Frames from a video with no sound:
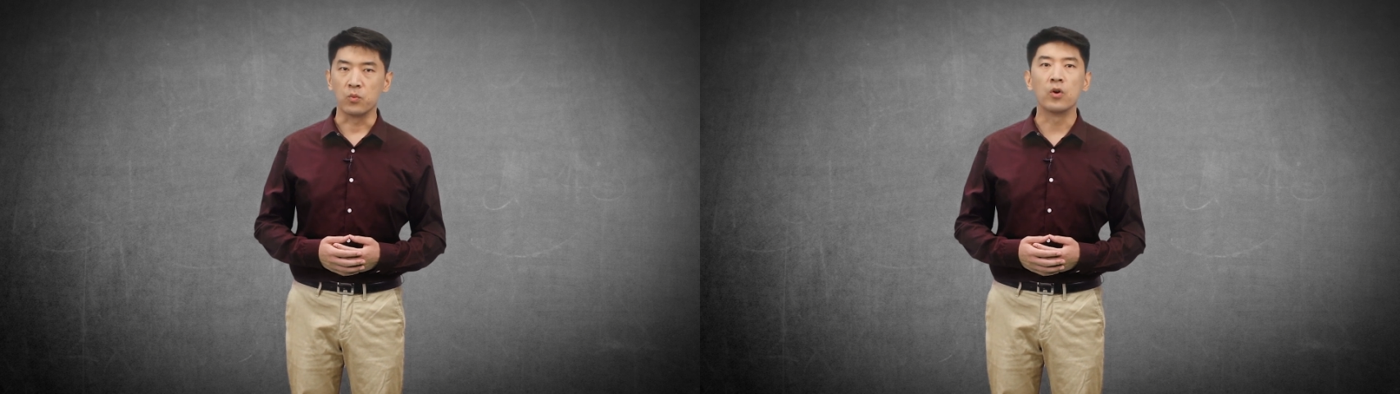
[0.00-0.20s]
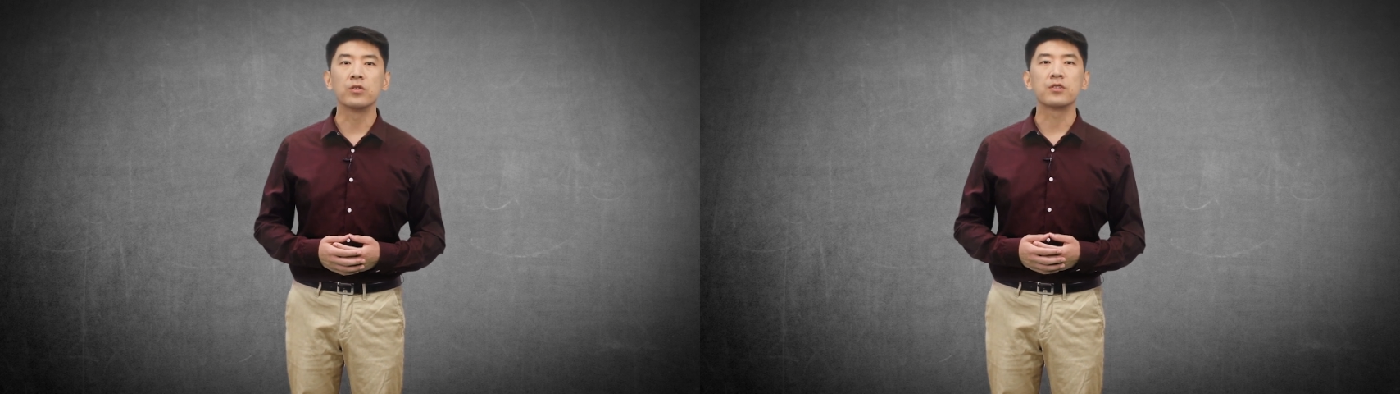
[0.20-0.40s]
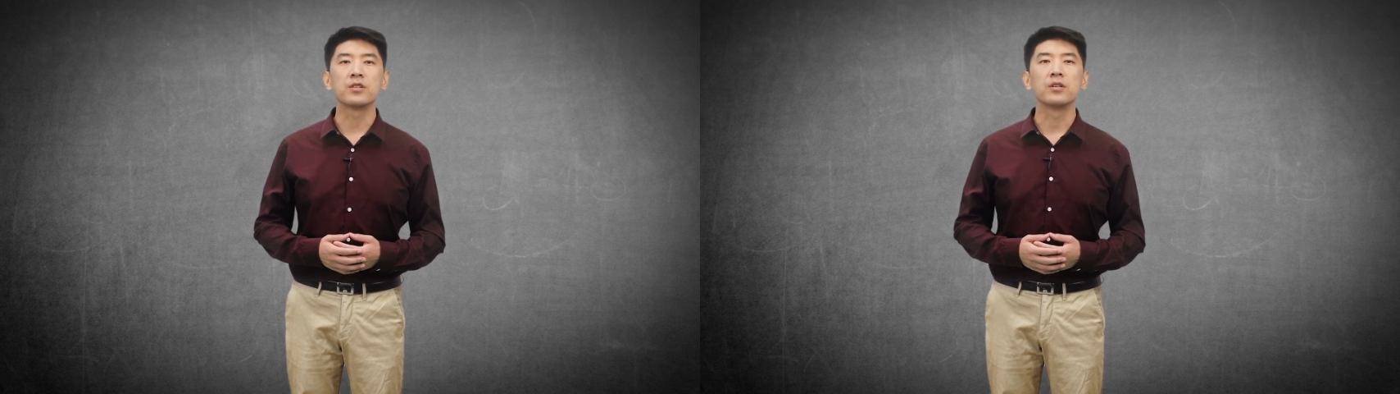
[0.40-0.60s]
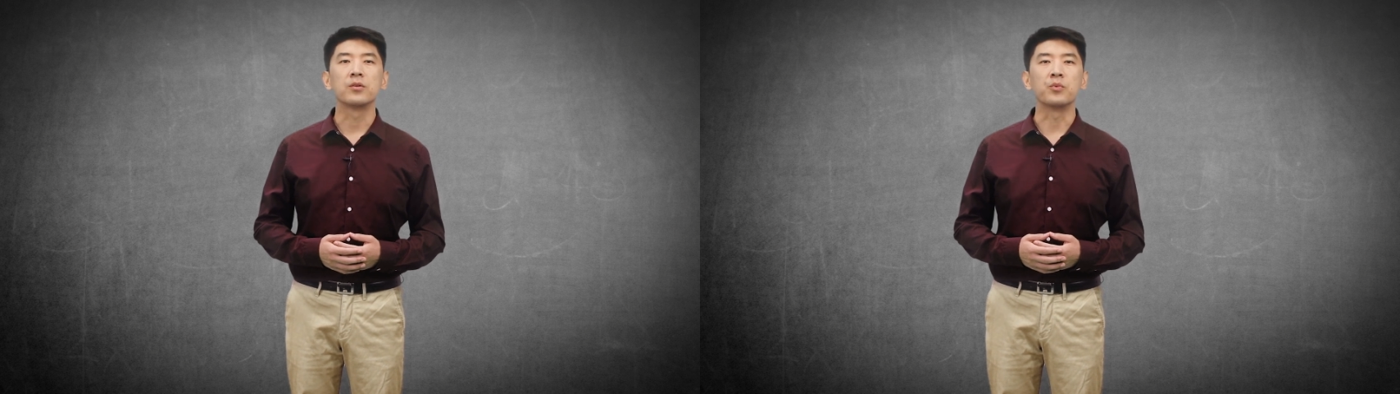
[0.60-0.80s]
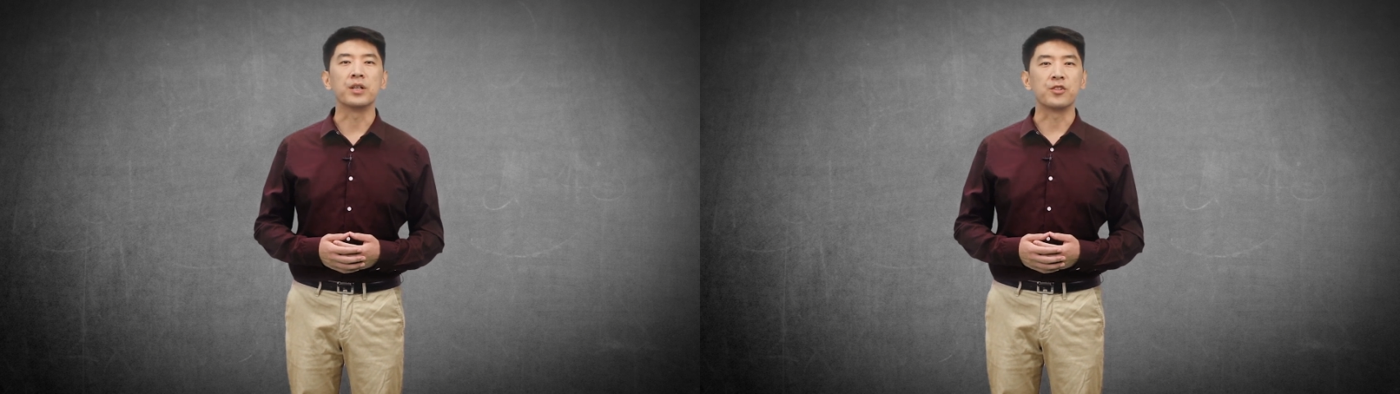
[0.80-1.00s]
won't
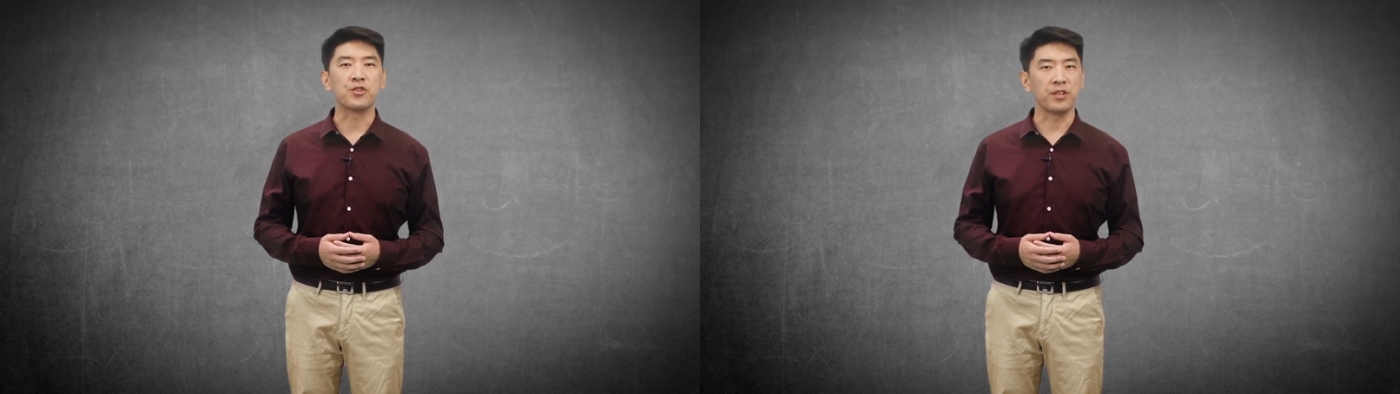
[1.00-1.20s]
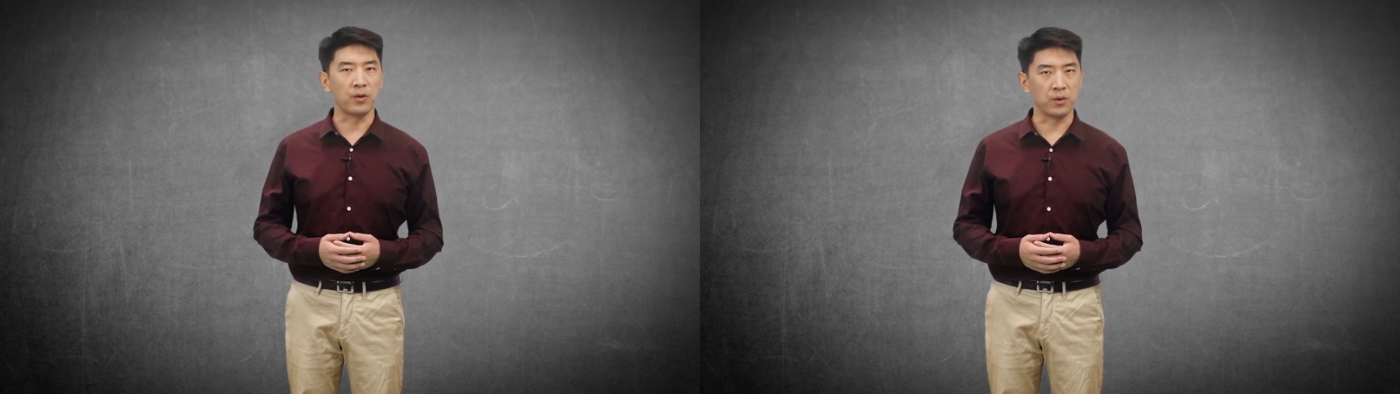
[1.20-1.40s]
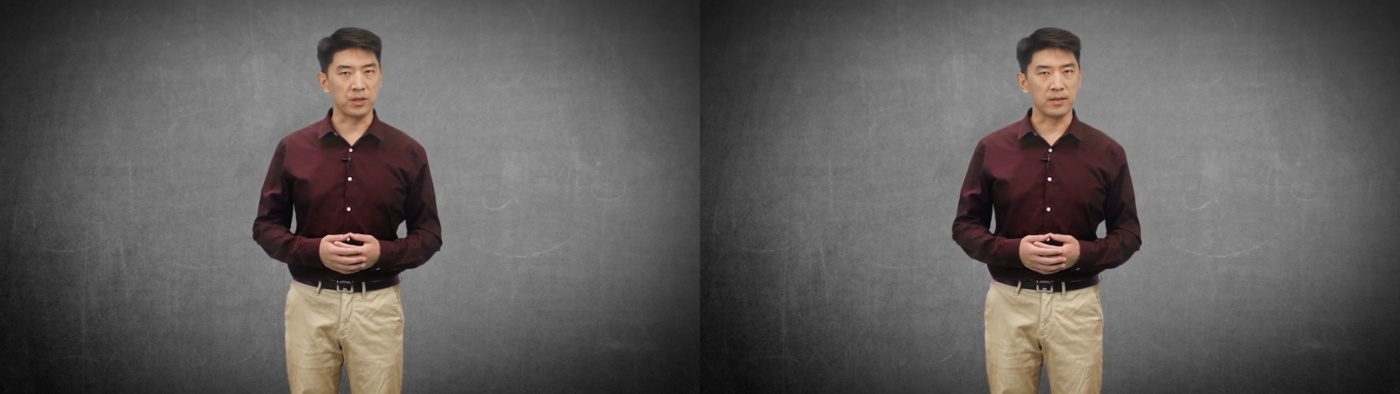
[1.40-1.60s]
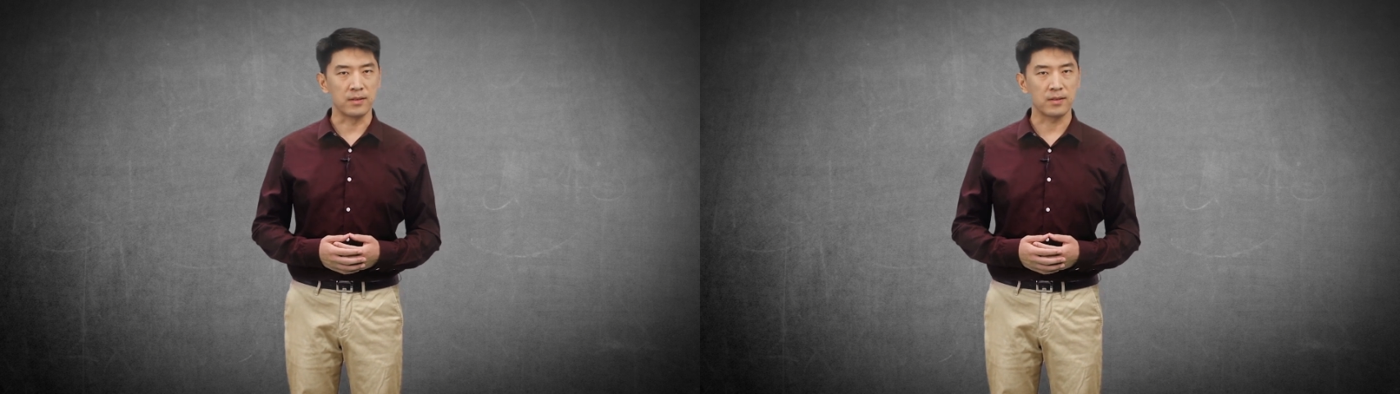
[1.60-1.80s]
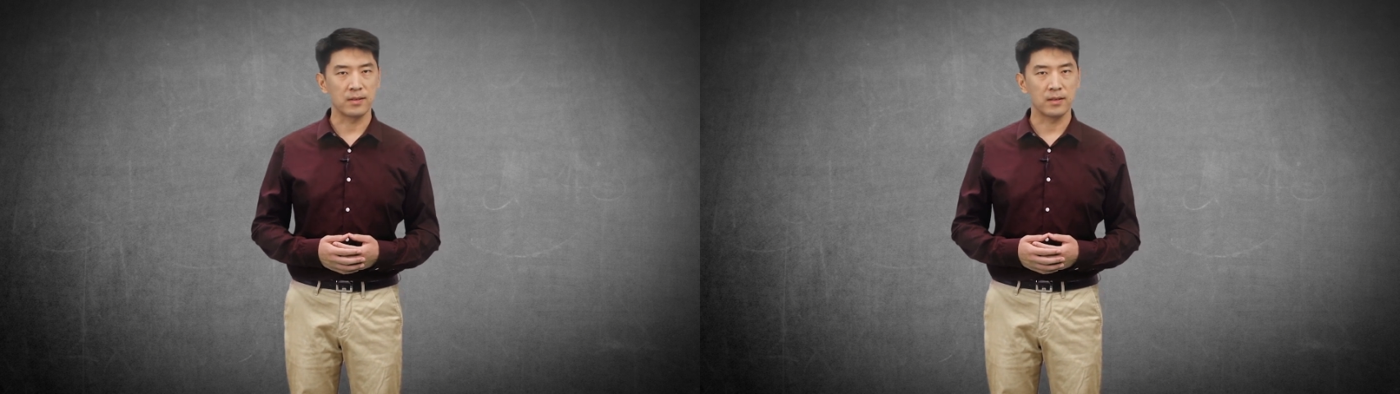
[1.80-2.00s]
reach the audience.